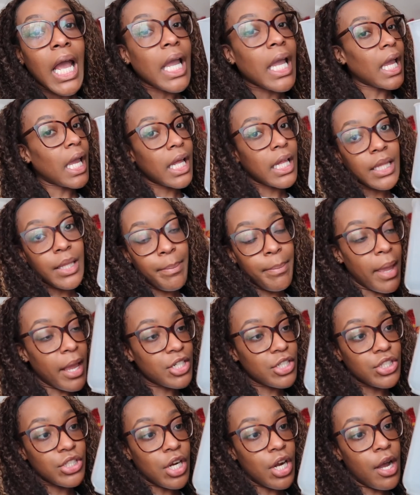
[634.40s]
getting the
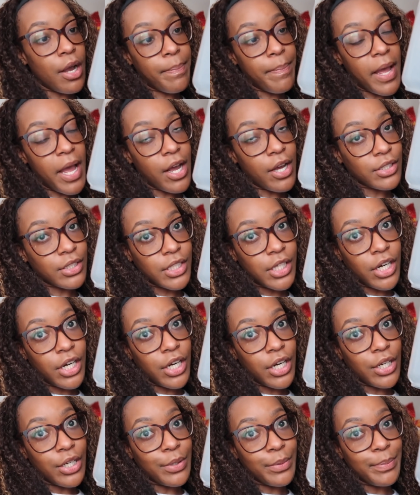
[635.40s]
measure cup out,
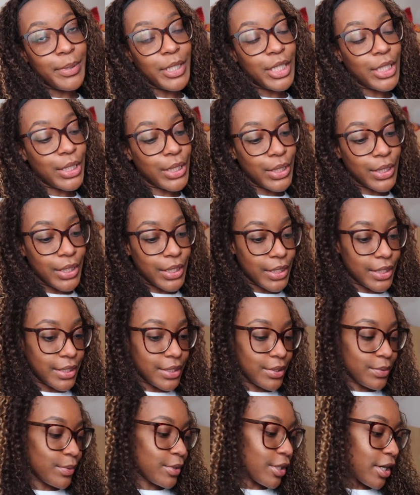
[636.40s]
girl,
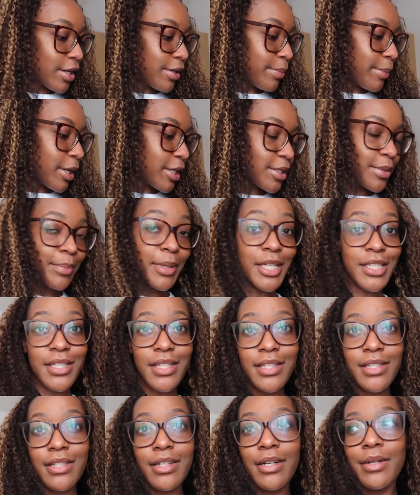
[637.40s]
because we're not about to mess
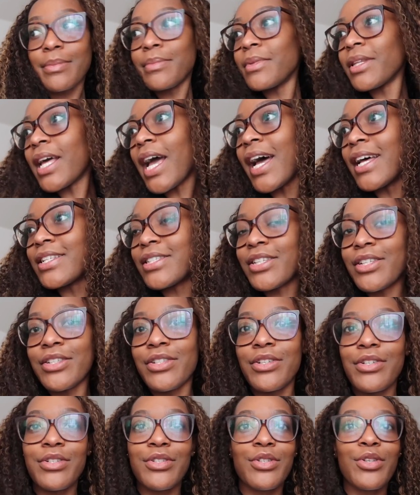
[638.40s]
this up. The
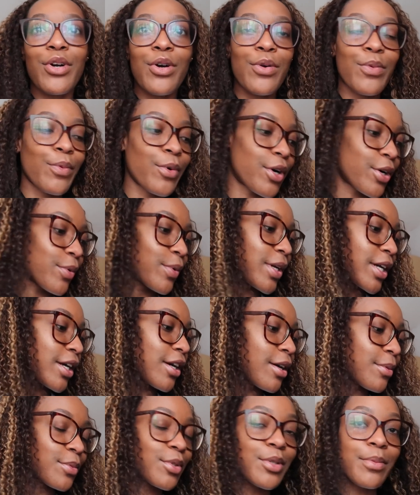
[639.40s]
ancestors don't work when it
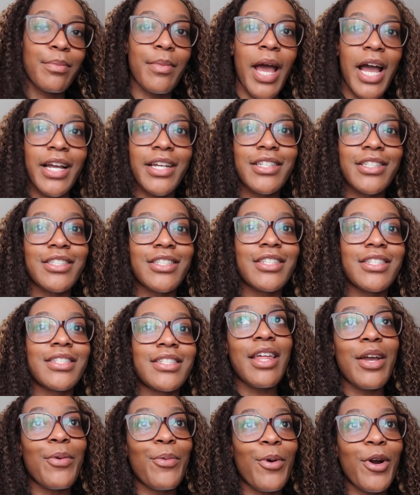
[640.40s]
comes to mac and cheese.
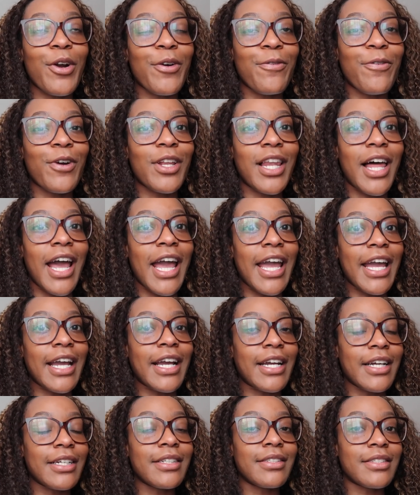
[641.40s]
They work for
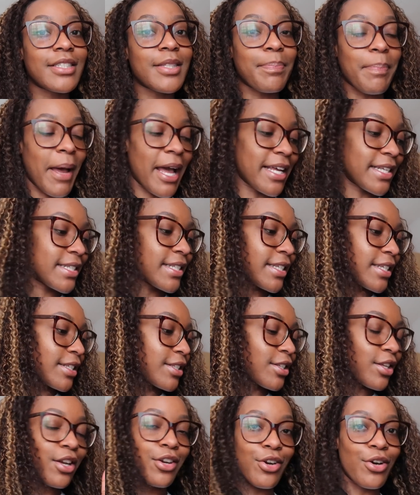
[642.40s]
like
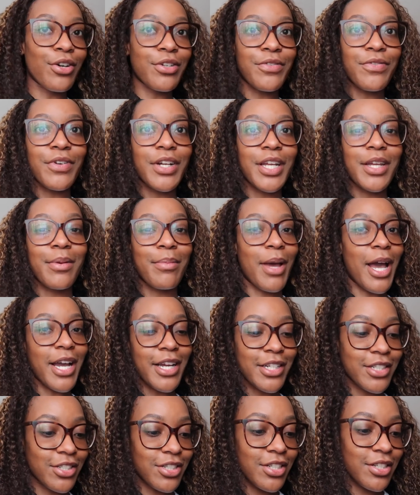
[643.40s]
spices, not freaking mac
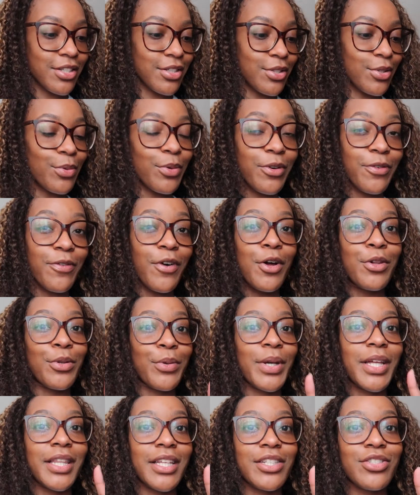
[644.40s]
and cheese, so we're
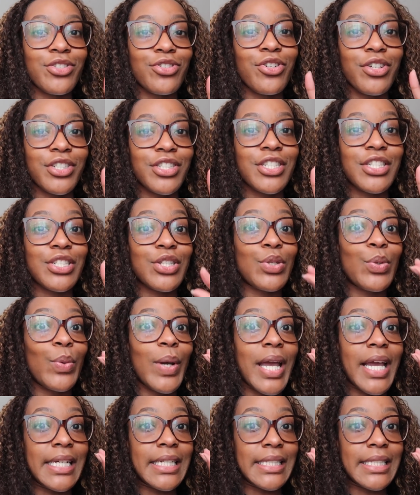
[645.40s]
following the instructions to a